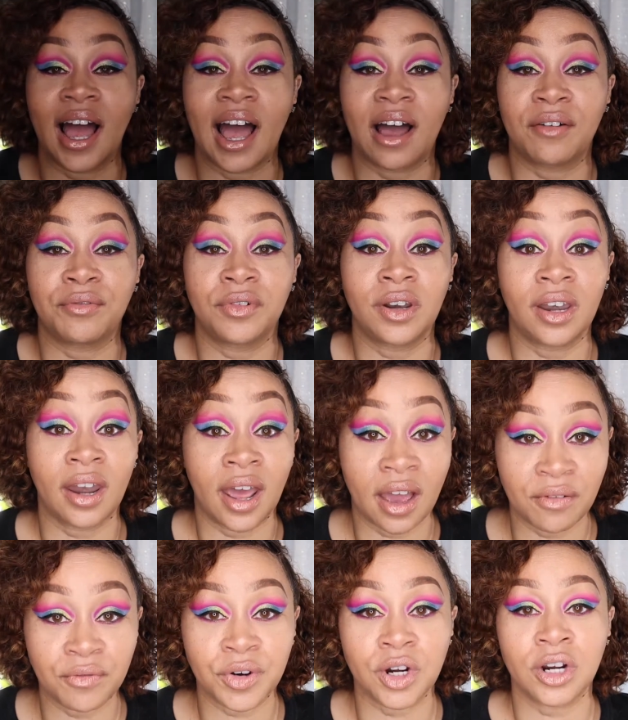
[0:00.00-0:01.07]
I've
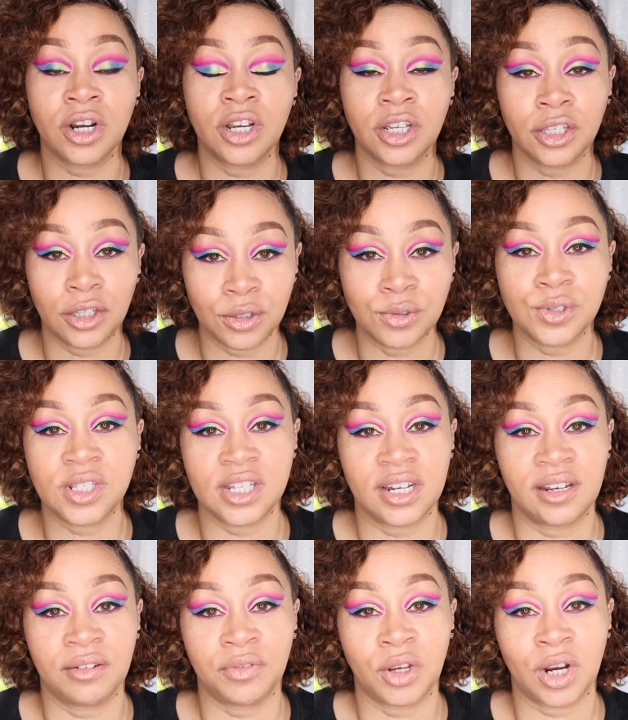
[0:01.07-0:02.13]
never used
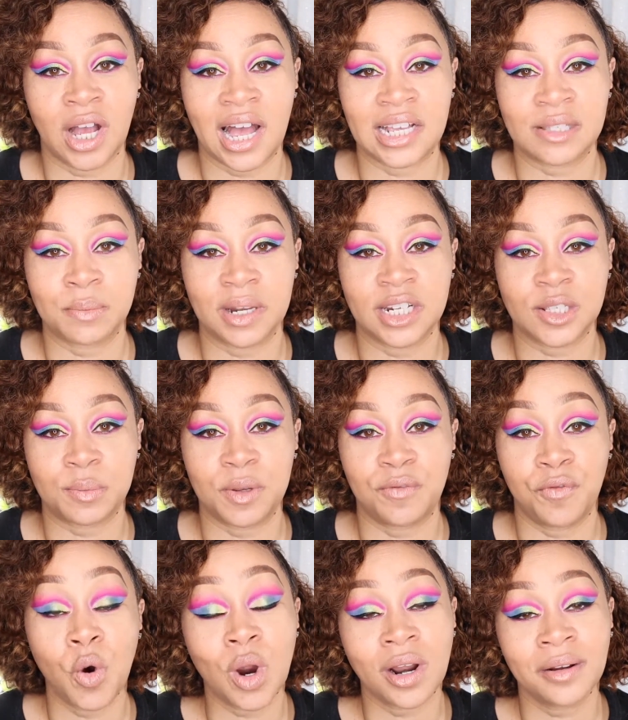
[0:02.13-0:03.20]
any of their cosmetics
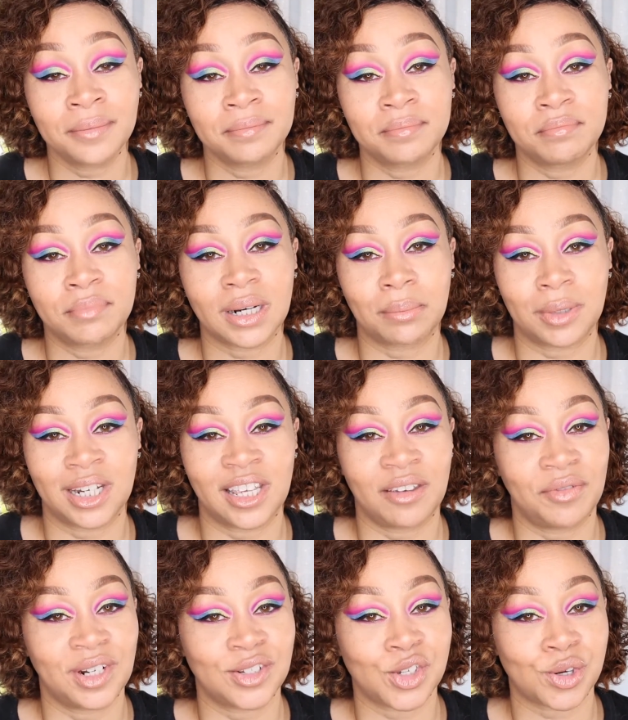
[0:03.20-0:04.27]
before, but I'm going to
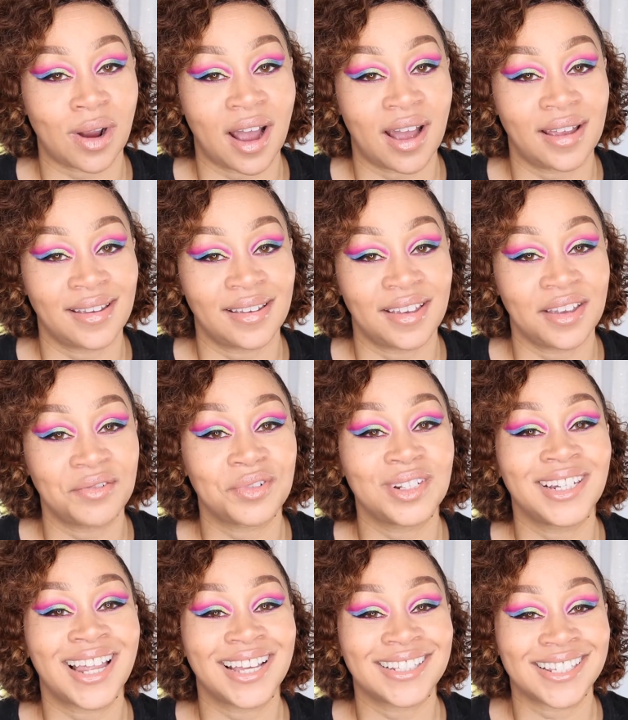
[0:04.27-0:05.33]
give it a try. If
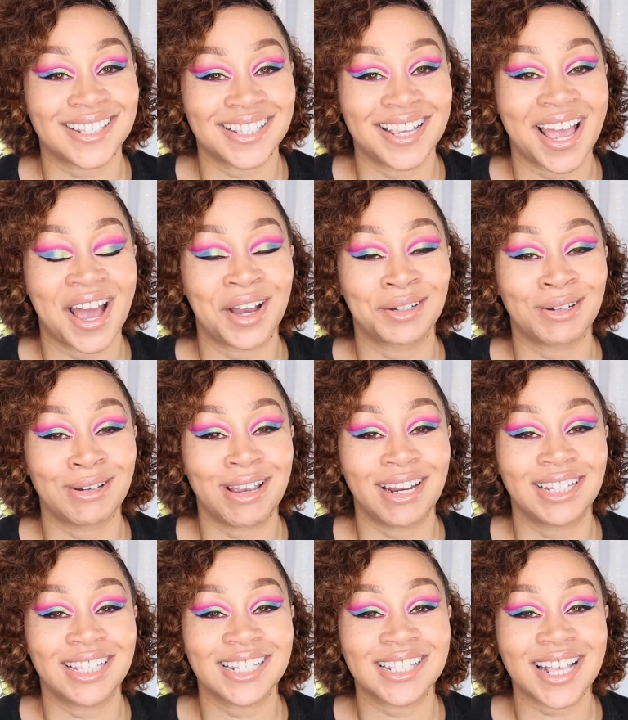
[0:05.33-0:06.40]
you'd like to see how I
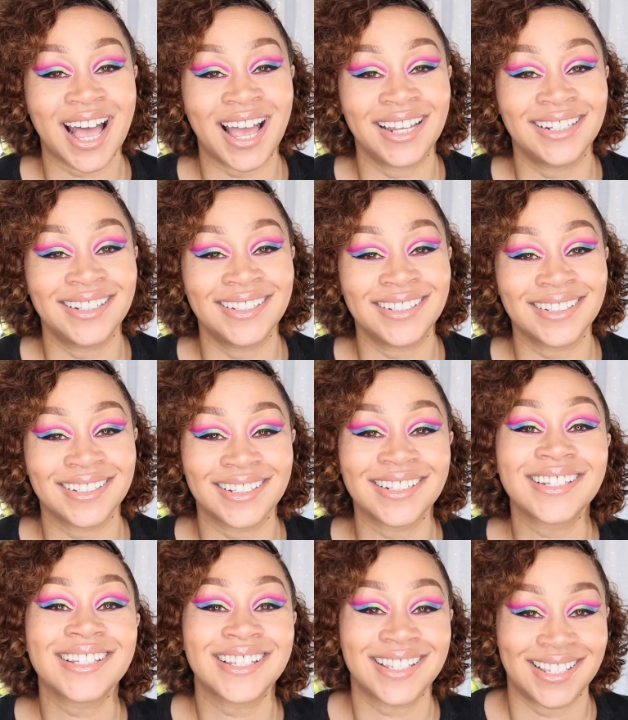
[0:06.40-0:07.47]
created this eye look,
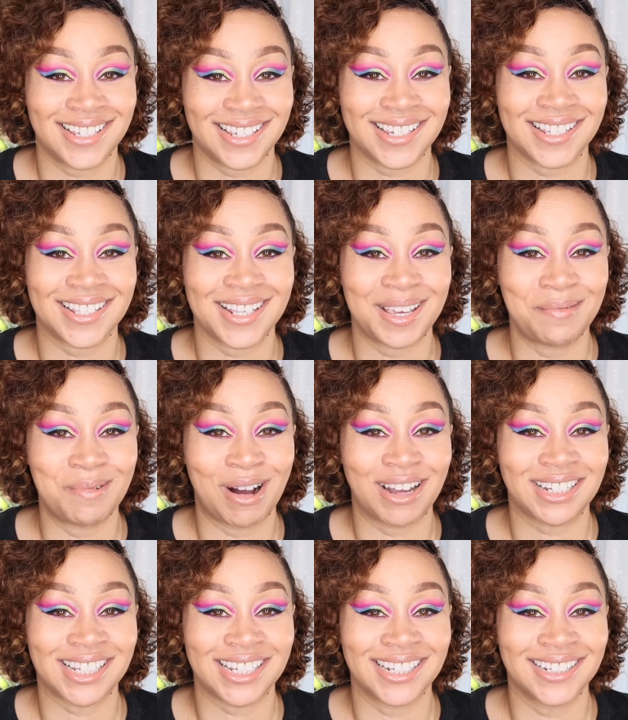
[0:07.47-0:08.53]
just keep
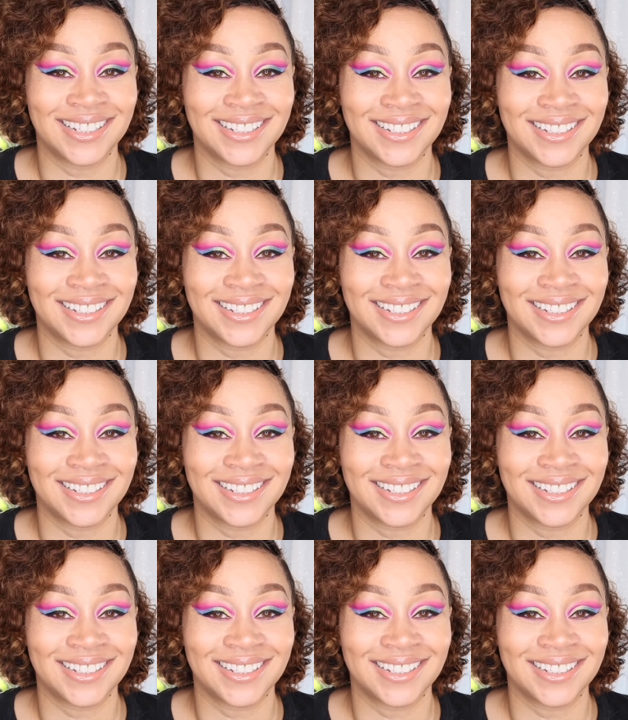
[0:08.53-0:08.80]
watching.